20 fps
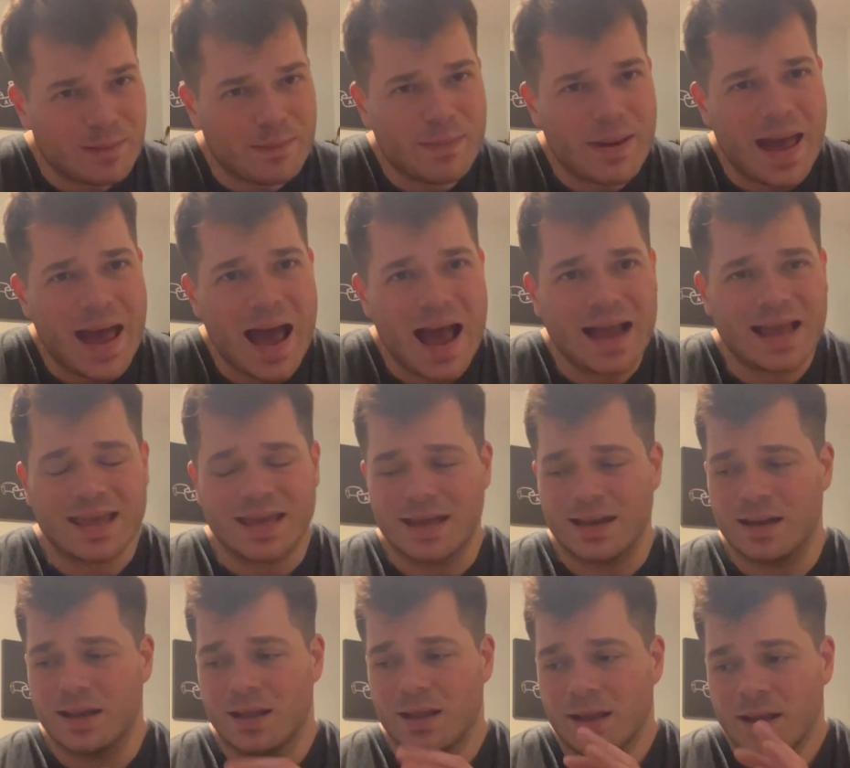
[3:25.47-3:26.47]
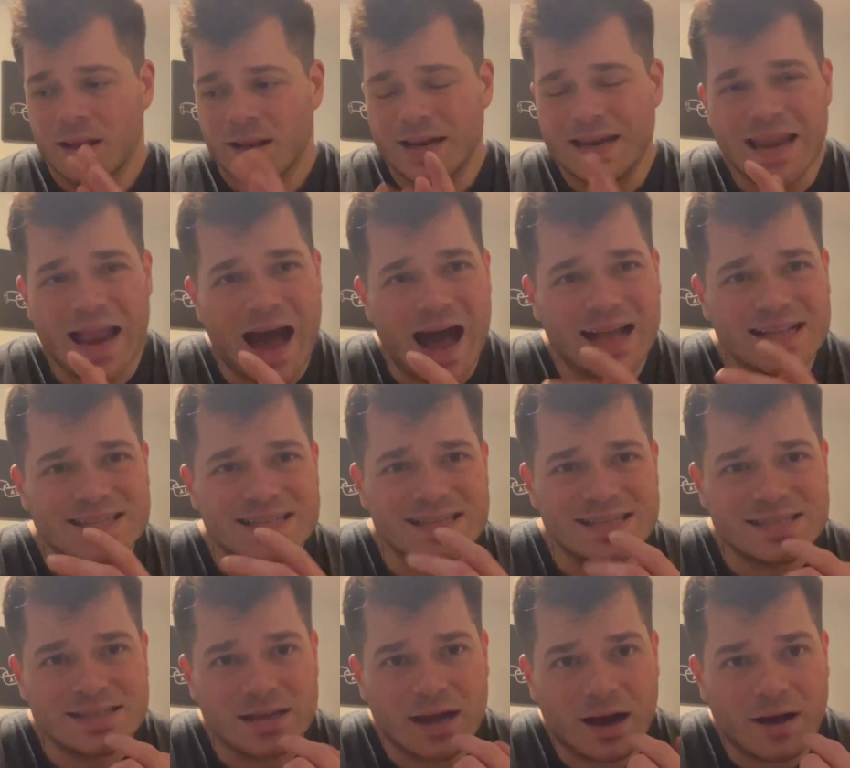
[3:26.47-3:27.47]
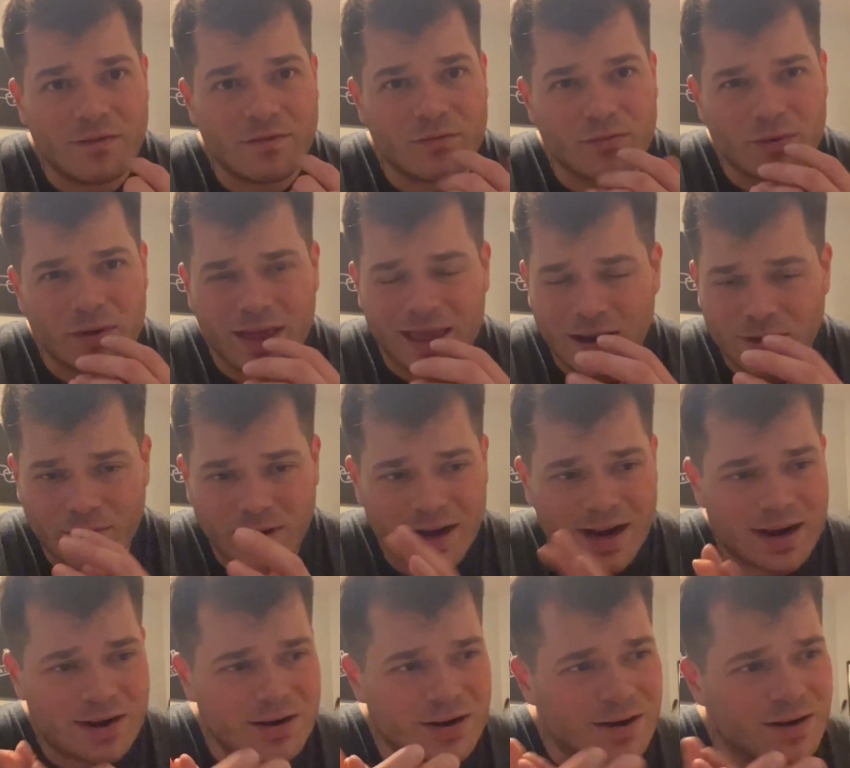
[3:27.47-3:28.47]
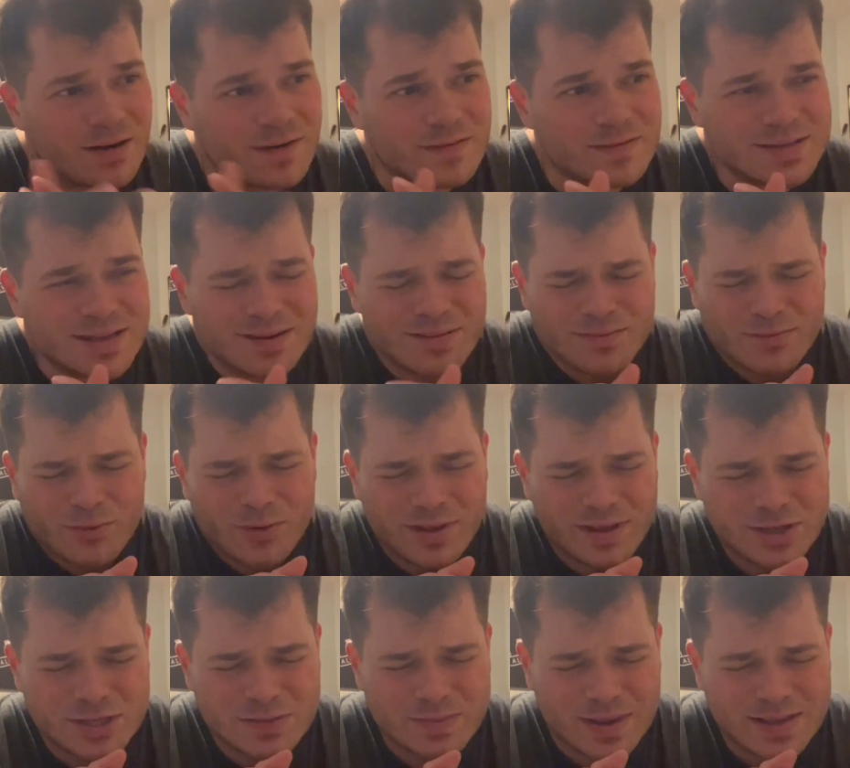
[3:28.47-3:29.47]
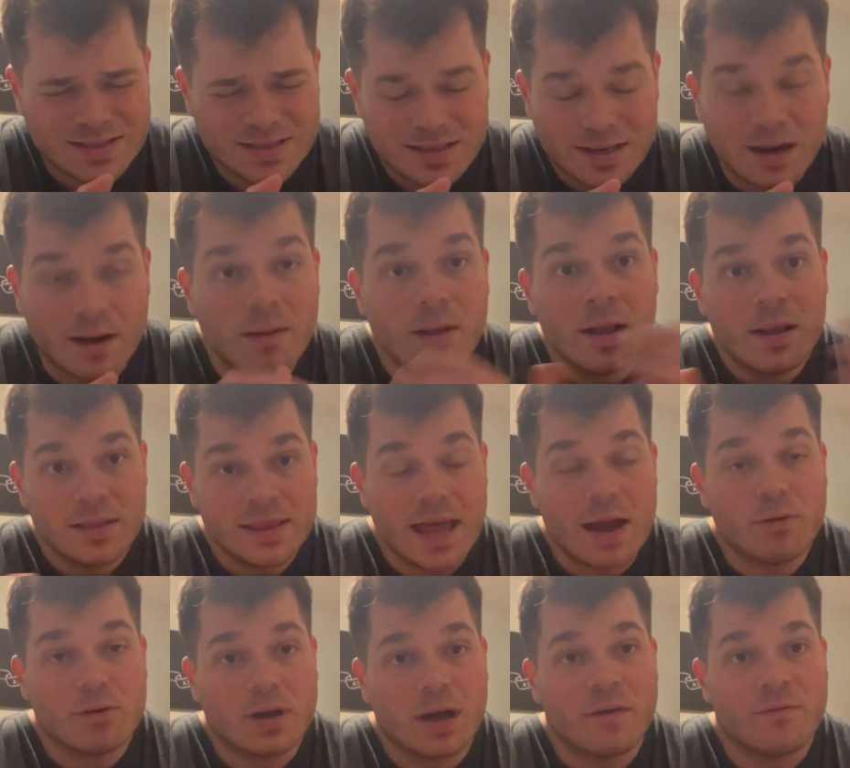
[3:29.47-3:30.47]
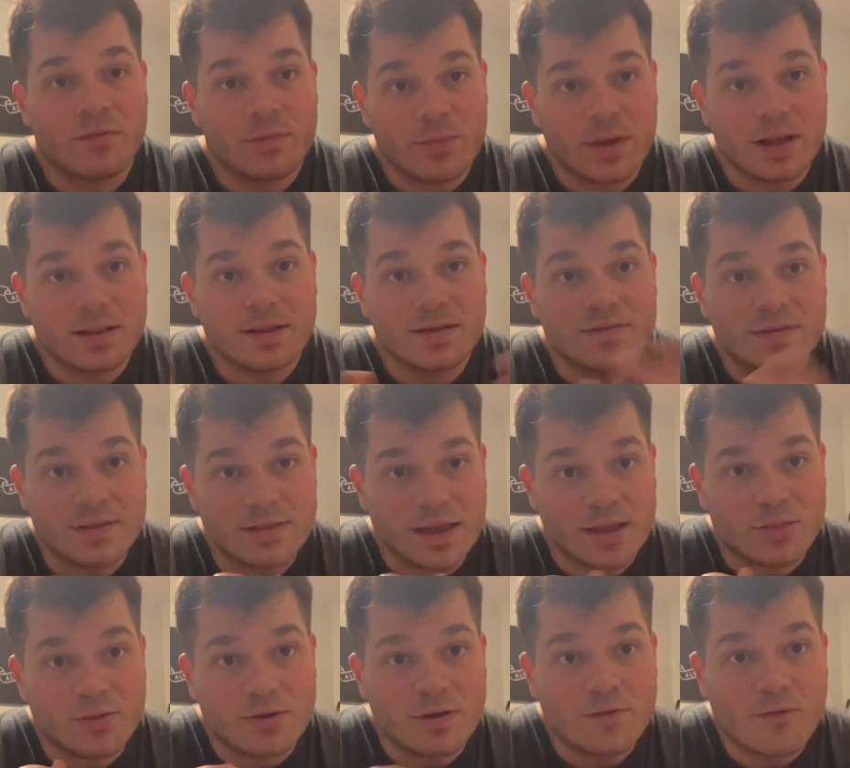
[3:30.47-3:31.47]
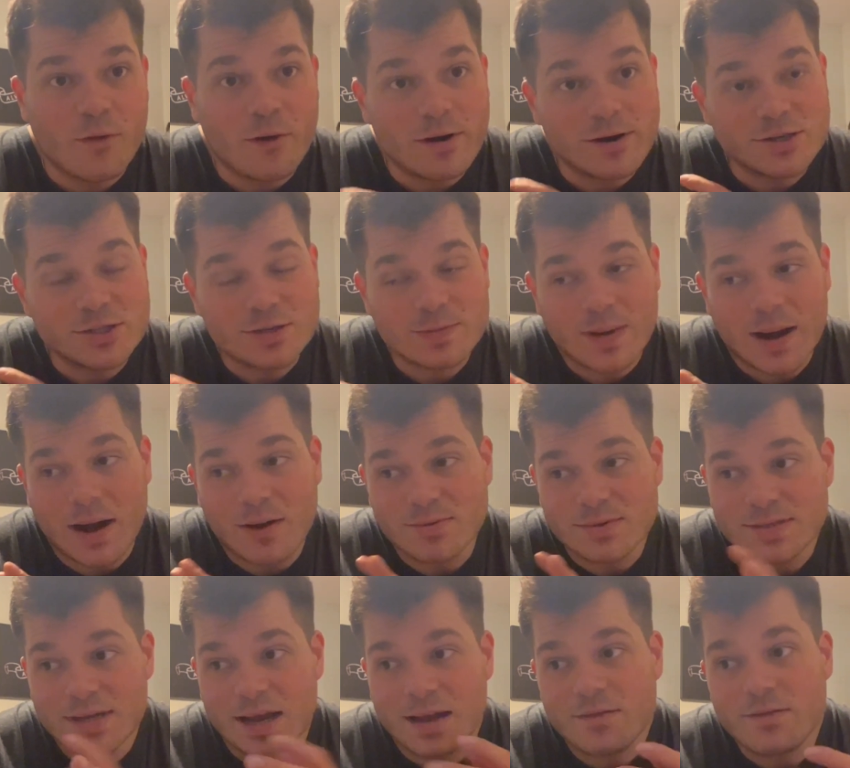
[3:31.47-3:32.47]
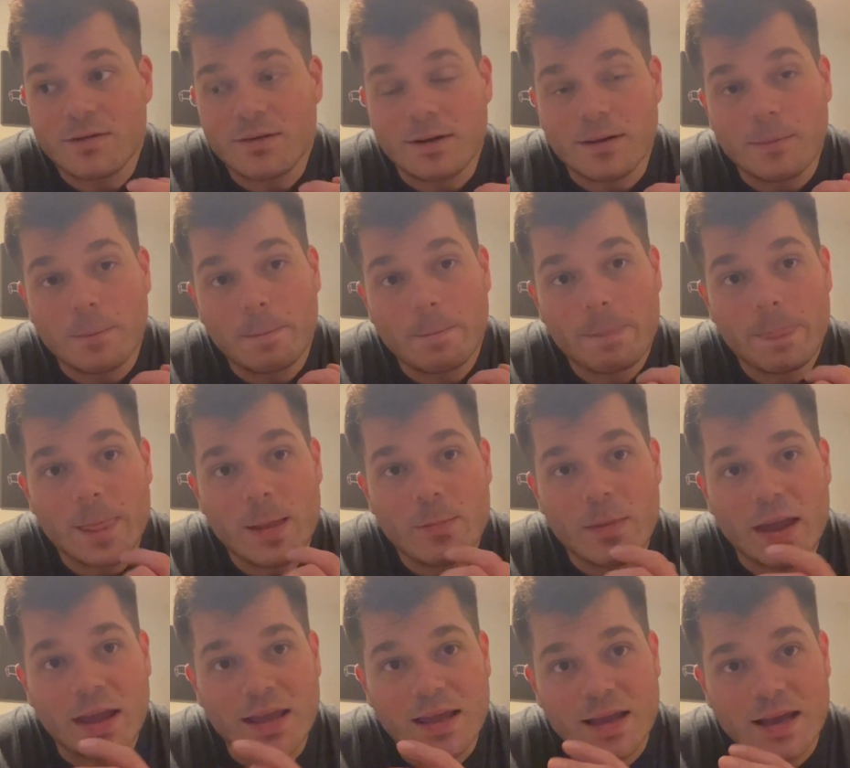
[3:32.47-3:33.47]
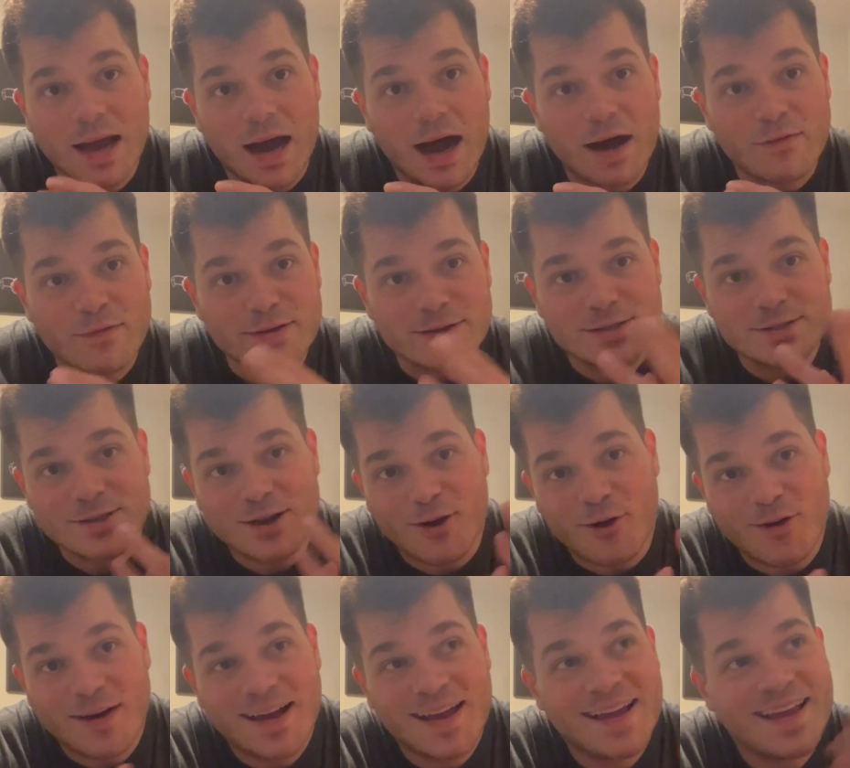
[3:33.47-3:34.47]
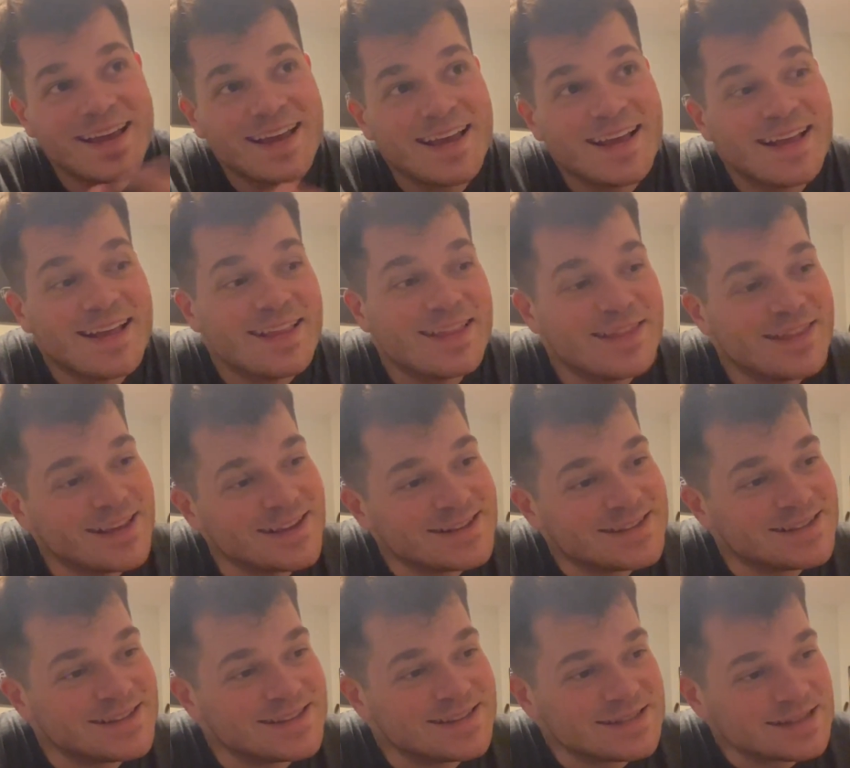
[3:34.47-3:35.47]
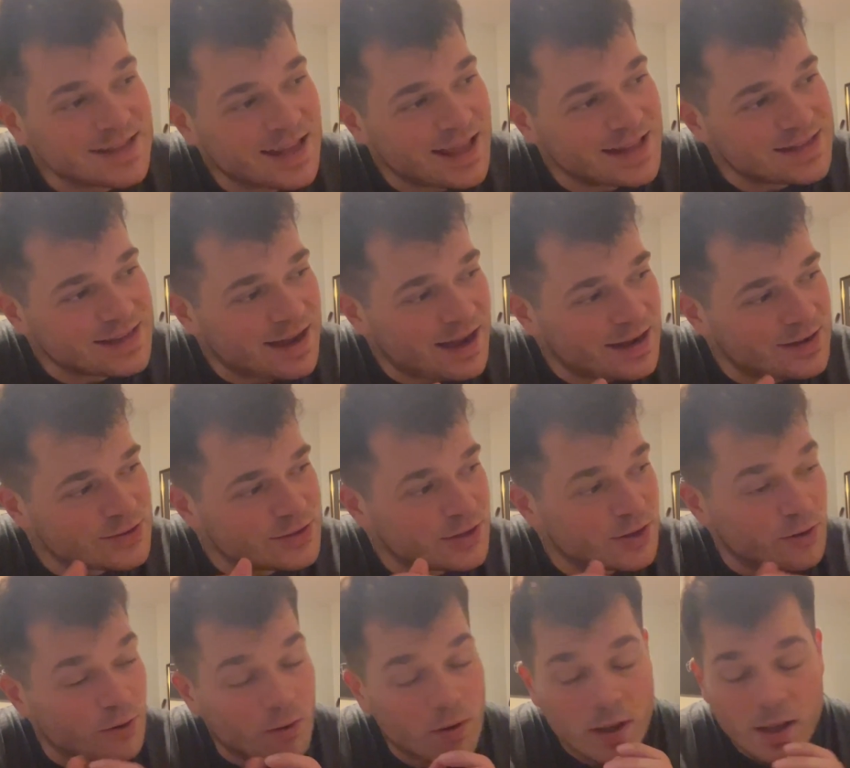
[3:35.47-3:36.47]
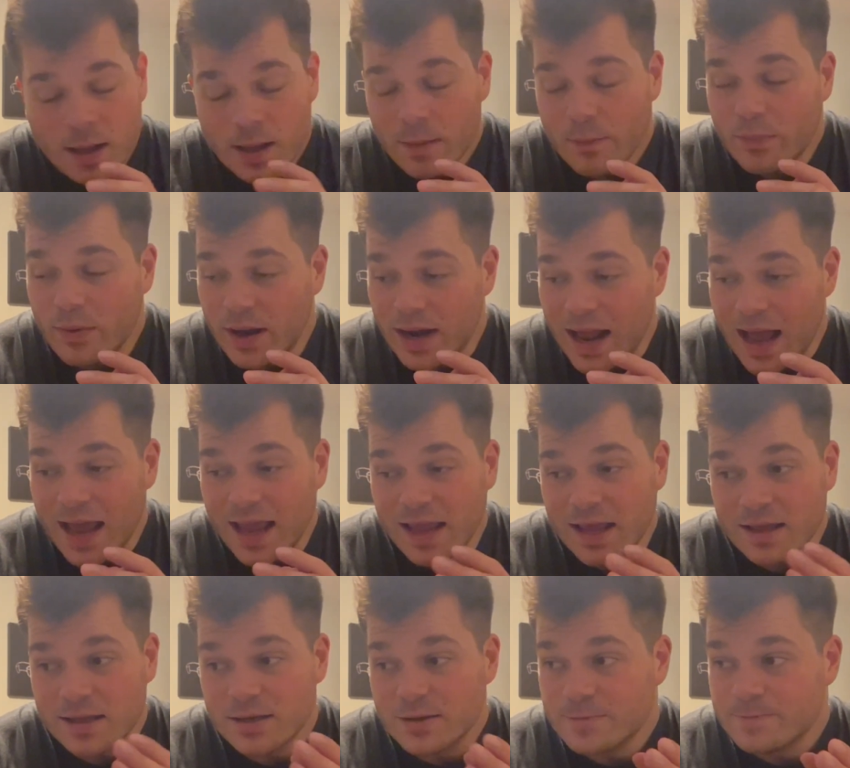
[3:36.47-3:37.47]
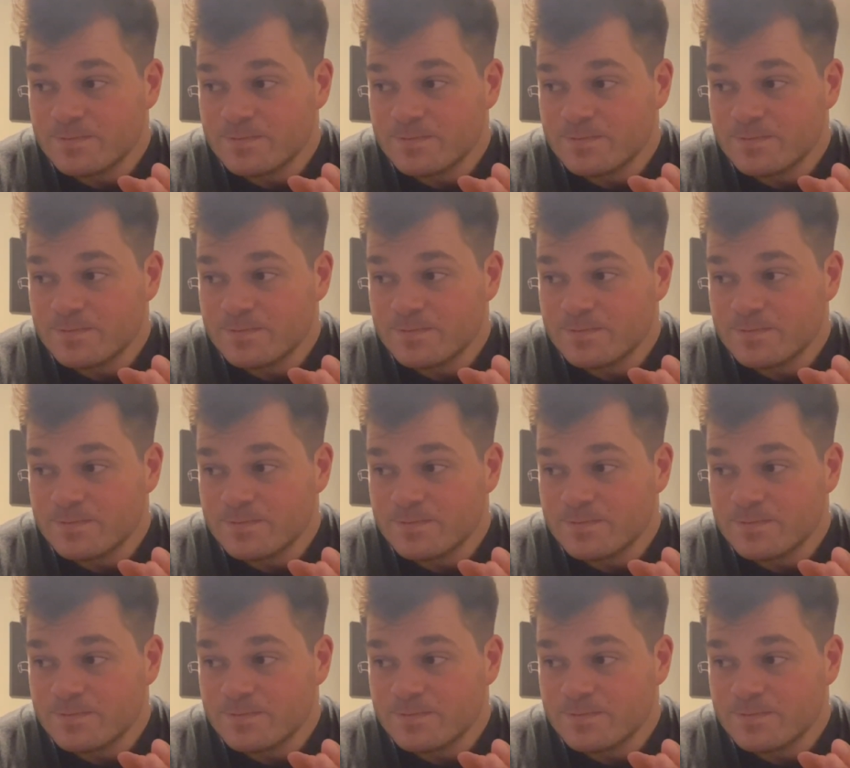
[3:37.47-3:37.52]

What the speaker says: back and knots and stuff, like right on nerves, and really just messed it up. That would come from like lifting like 300-400 pounds, not from making coffee. So it's all new, but I